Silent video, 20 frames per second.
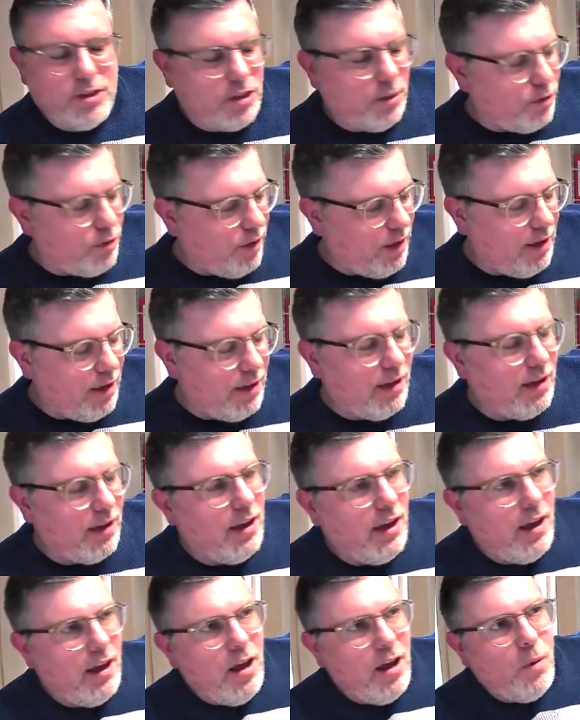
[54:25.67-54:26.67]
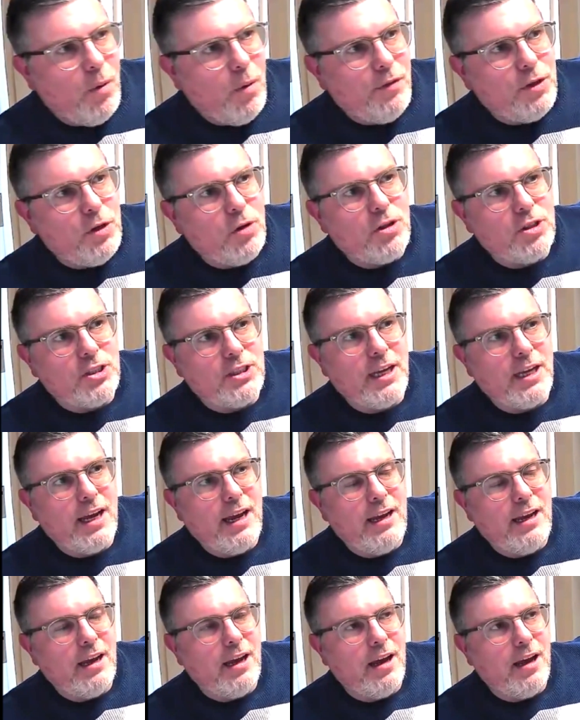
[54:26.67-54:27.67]
Because I'm just thinking that if you look at,
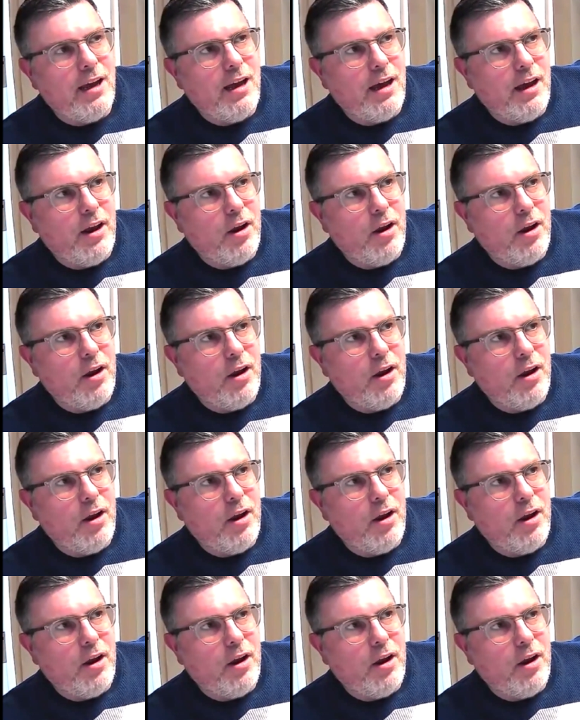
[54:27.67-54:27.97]
say,